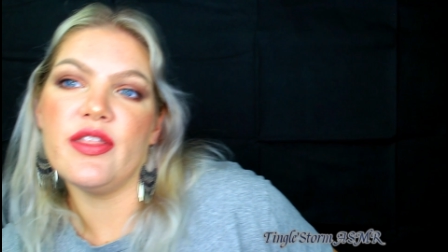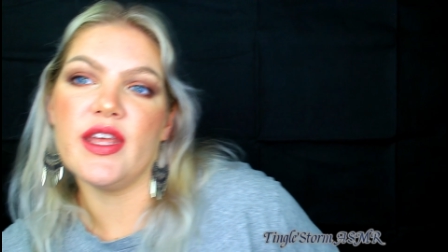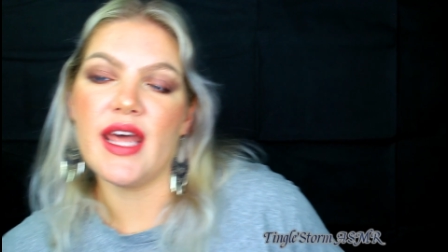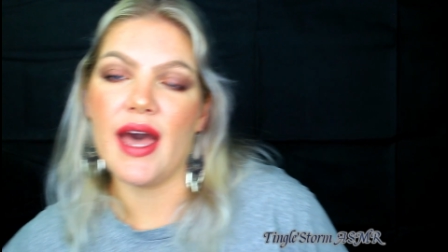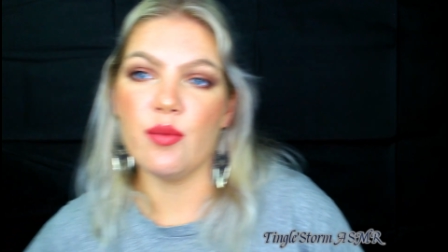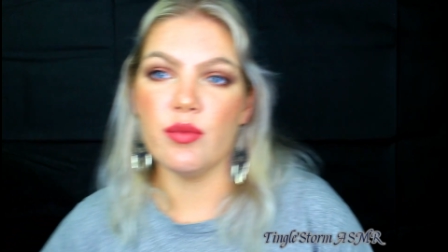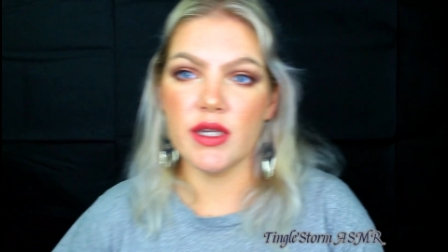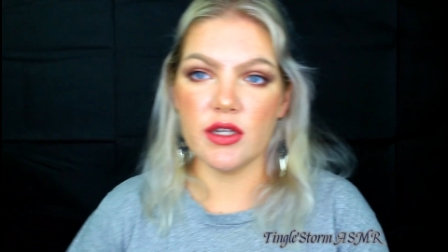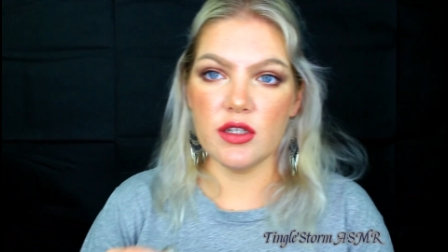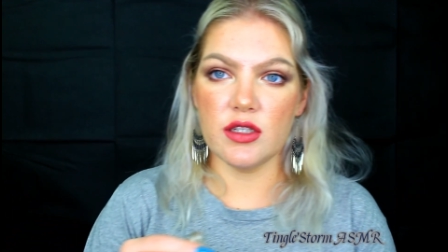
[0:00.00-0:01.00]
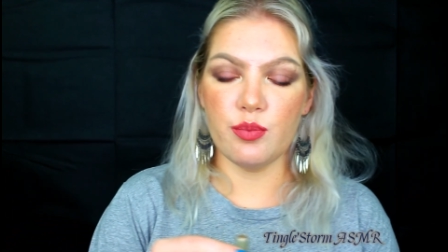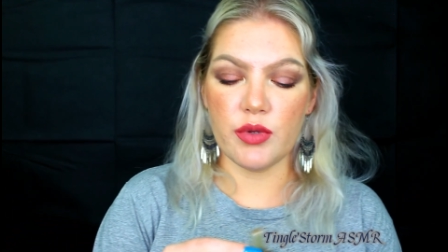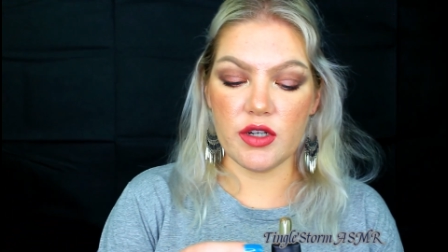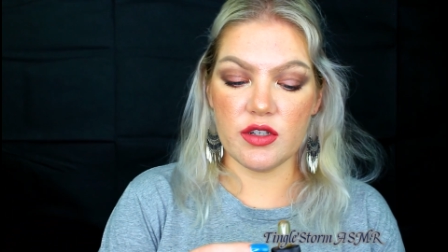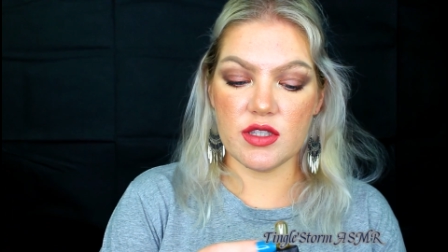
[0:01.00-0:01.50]
that I'm a good
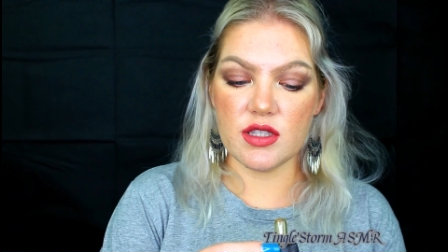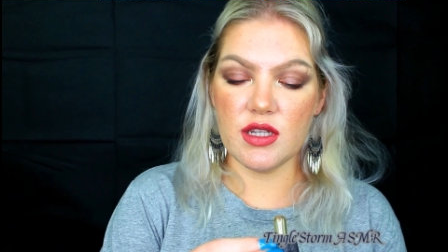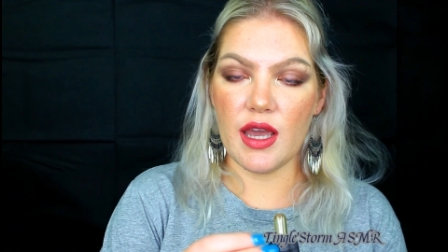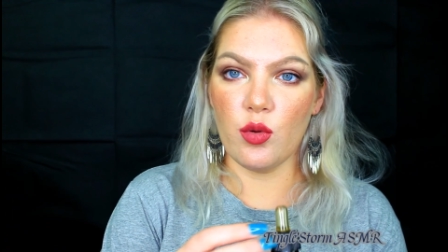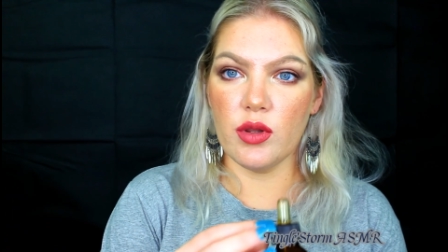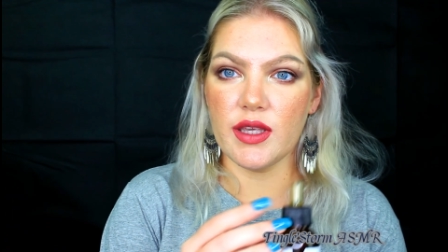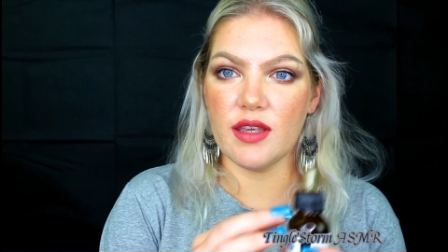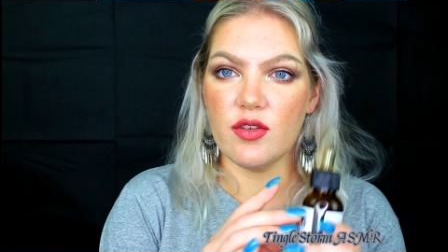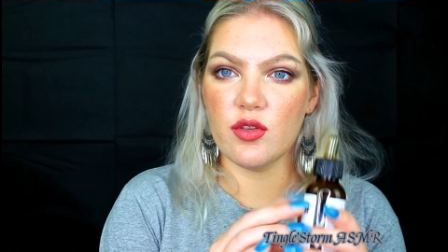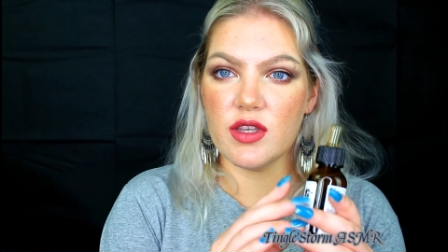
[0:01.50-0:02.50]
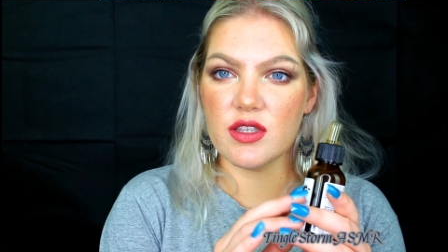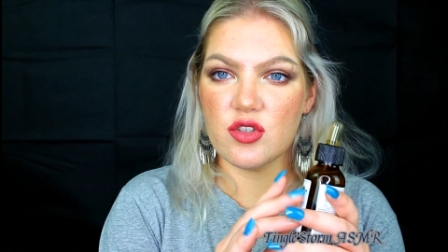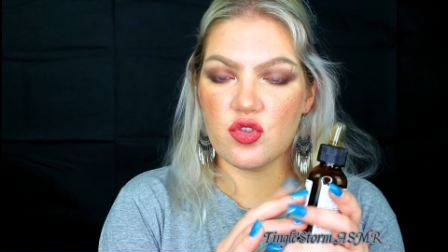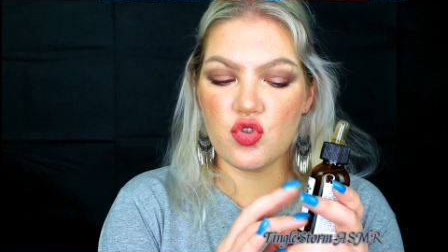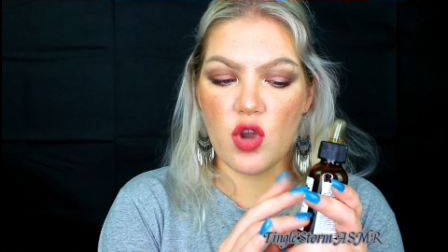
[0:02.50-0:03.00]
person. I will give you
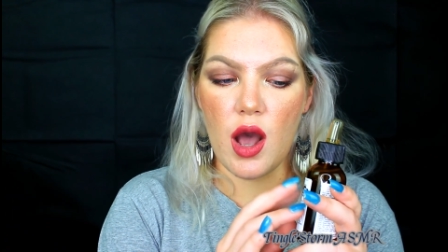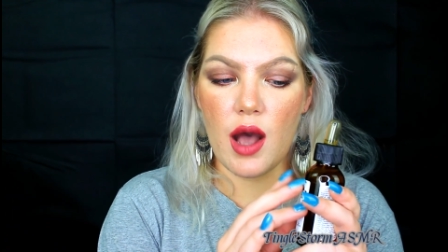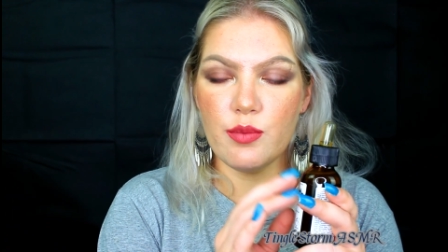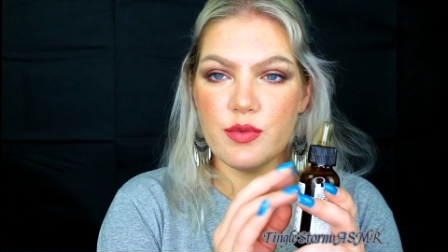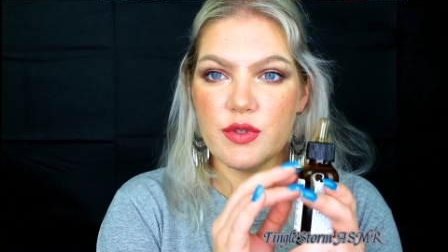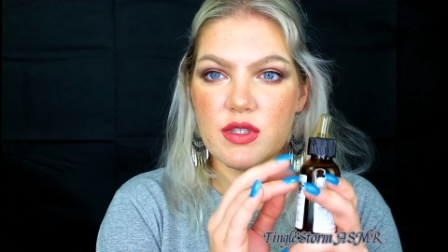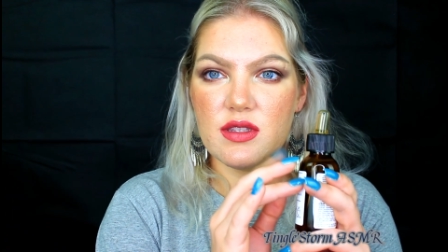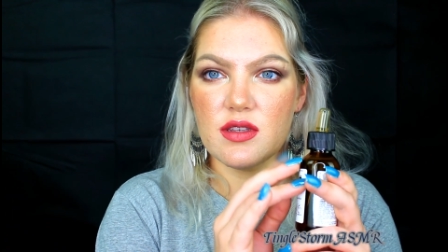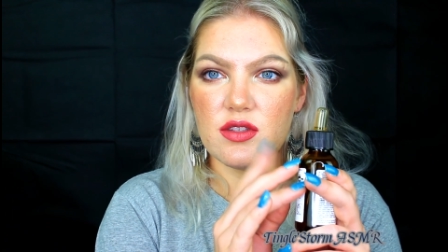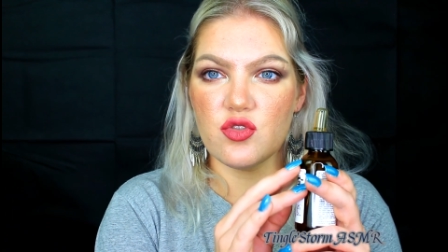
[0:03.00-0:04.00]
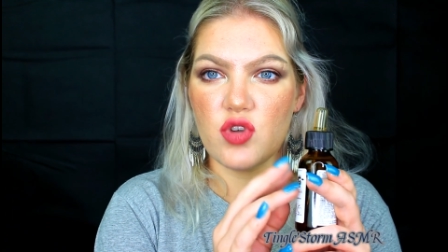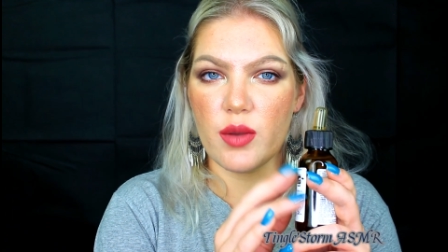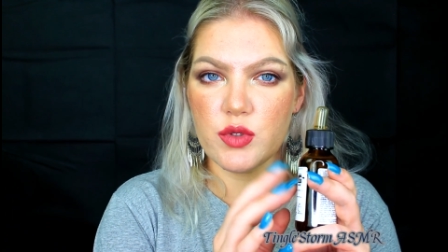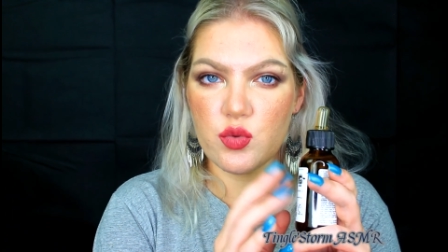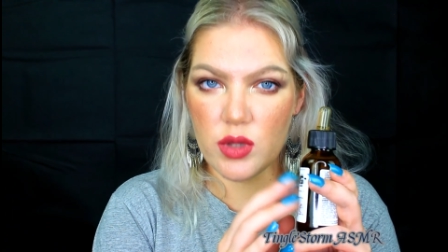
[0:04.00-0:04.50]
these drops. These
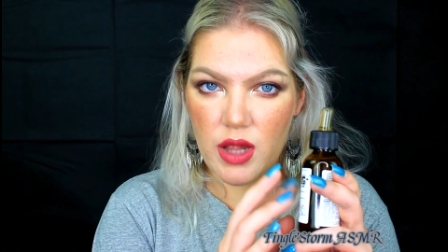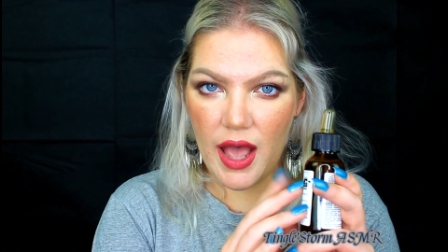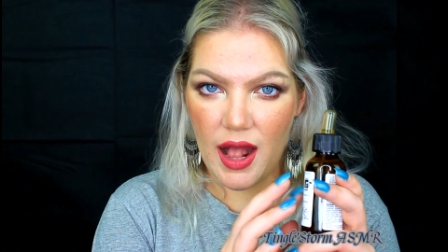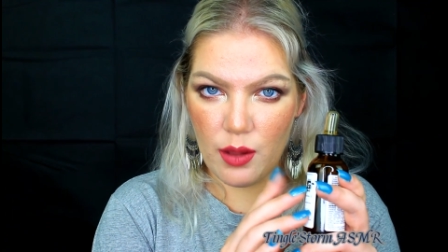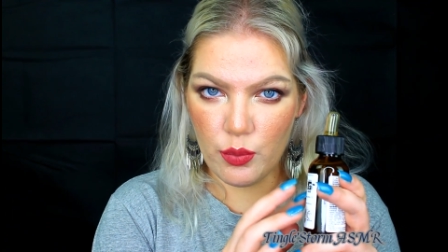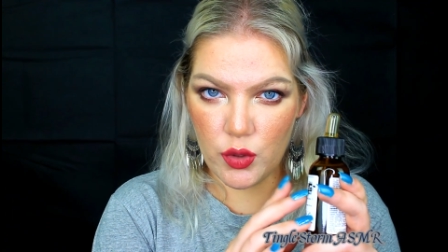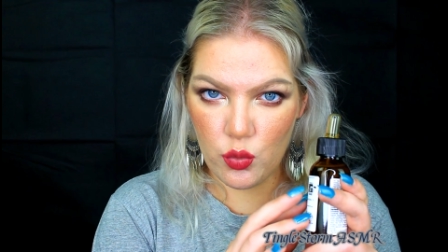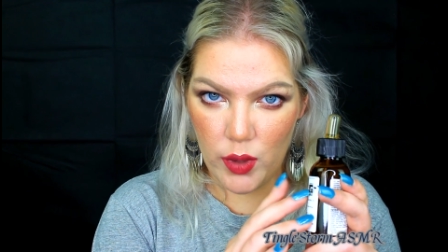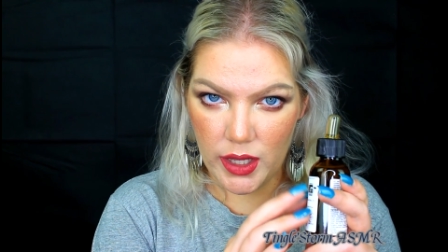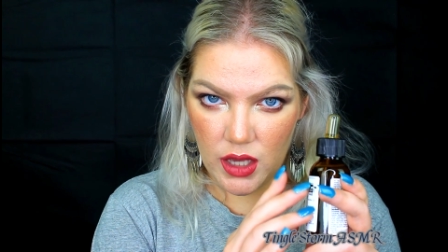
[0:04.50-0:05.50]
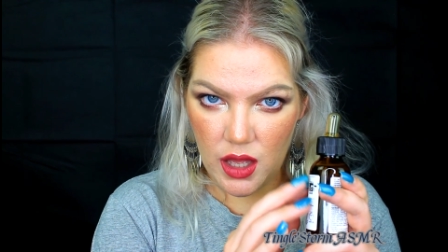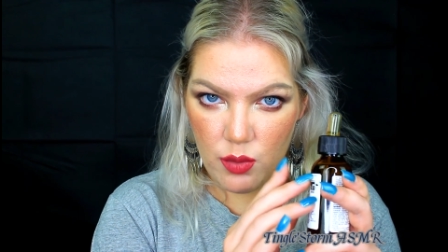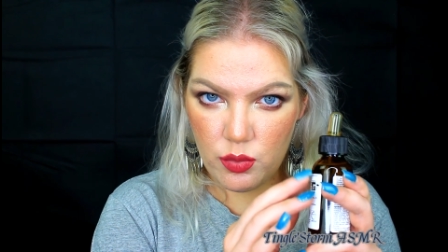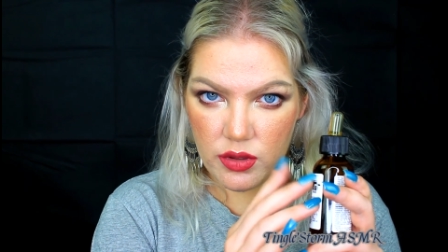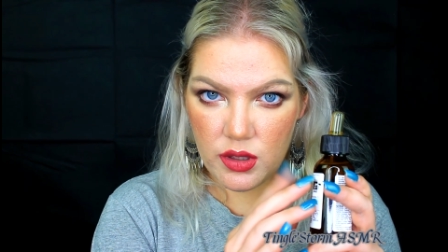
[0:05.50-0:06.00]
drops will help you wake
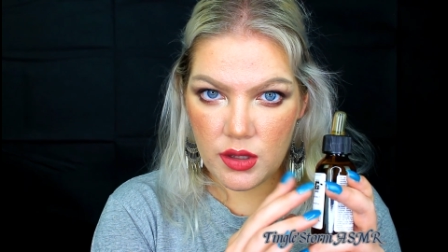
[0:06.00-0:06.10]
up